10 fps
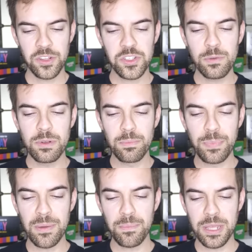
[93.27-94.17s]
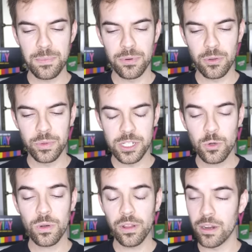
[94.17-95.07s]
I assume you bit people when
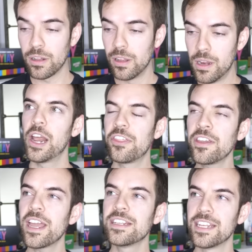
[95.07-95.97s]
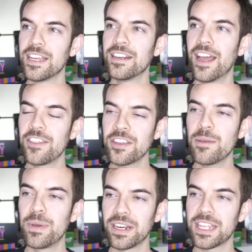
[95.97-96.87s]
you were little. I think I did. I think
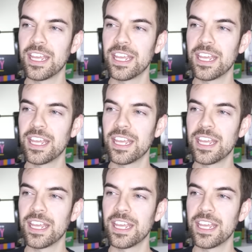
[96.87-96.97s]
I bit a